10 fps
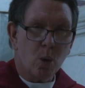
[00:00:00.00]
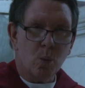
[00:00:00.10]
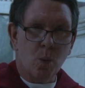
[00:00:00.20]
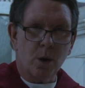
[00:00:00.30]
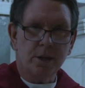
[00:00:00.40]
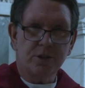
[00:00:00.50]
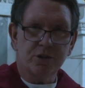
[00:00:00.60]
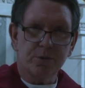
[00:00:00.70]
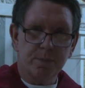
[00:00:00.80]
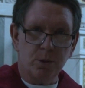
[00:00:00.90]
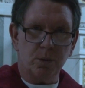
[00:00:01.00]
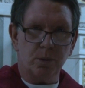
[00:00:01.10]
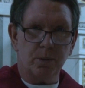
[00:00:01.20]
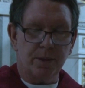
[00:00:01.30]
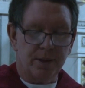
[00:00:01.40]
worn
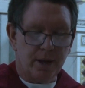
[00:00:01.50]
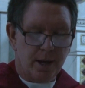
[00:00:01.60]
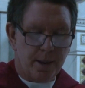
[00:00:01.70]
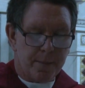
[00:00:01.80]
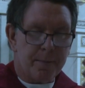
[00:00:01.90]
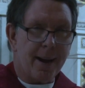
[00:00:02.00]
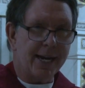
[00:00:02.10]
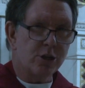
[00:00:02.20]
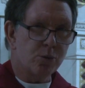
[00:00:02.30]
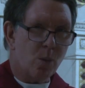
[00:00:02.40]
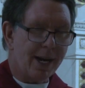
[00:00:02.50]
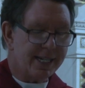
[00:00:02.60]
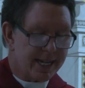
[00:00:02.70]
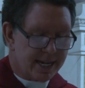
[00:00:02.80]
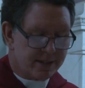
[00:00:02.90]
smooth by
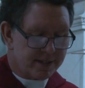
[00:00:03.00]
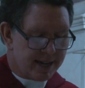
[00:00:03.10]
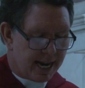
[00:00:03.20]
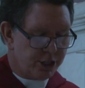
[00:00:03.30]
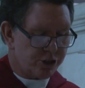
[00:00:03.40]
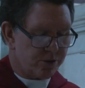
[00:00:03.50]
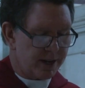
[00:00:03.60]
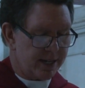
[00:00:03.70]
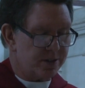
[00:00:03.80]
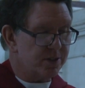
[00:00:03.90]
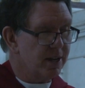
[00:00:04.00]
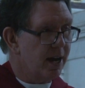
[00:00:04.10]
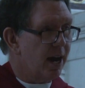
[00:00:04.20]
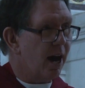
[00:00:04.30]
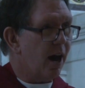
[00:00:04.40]
20 centuries
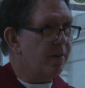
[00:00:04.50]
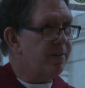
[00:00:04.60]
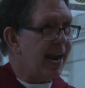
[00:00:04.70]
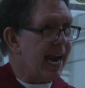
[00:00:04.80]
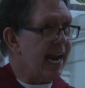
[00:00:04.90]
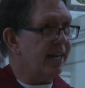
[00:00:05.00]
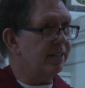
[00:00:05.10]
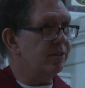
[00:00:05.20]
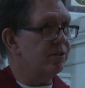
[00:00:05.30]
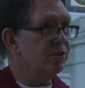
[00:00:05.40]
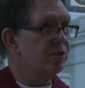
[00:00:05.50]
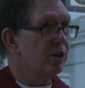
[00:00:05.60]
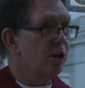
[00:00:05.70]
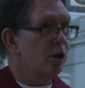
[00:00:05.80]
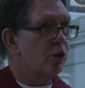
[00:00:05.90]
of hands
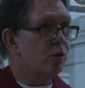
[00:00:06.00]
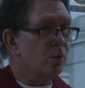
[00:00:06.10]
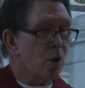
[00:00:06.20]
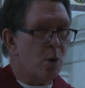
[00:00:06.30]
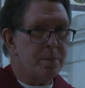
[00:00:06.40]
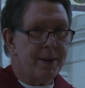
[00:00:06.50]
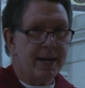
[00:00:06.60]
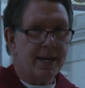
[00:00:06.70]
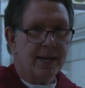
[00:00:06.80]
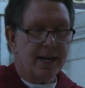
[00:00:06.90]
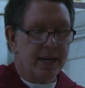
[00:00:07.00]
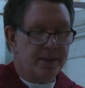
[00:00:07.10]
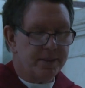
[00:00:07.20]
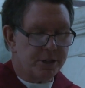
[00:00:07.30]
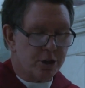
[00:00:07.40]
groping
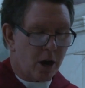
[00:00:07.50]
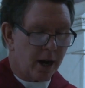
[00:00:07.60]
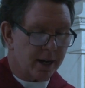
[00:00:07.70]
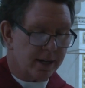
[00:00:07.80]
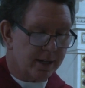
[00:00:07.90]
in the dark.